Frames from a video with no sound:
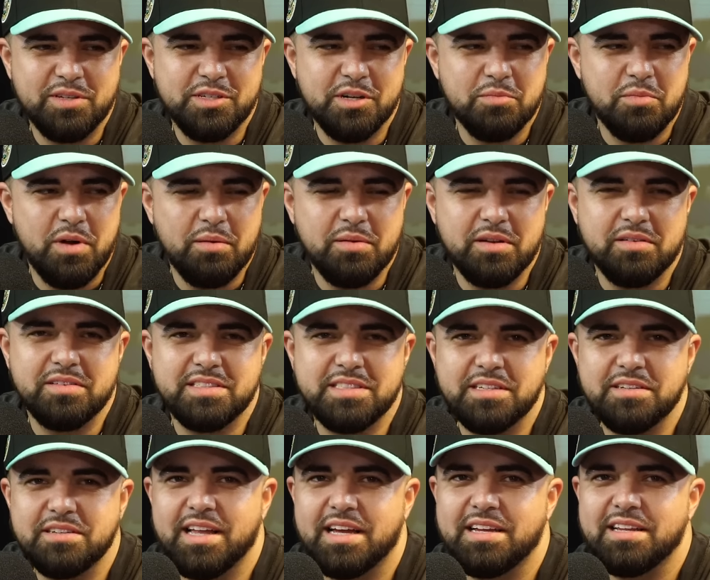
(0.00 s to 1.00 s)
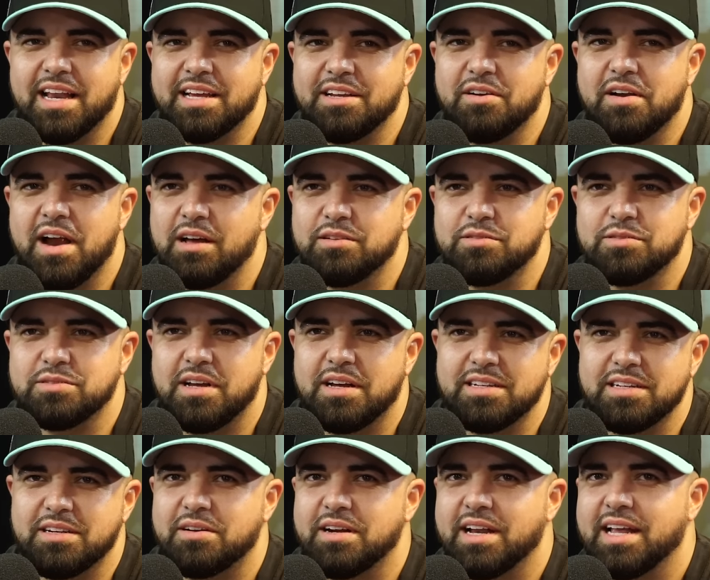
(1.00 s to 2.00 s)
Would your mom ever tell you that like your house was
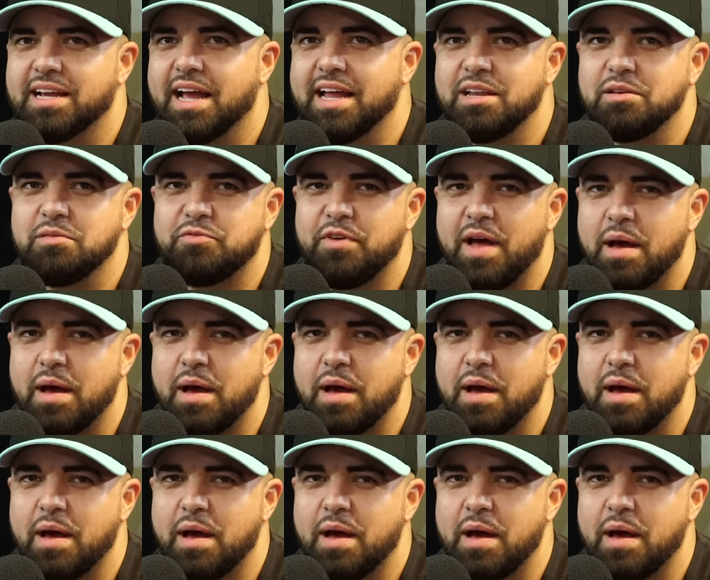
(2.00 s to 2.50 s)
haunted or like any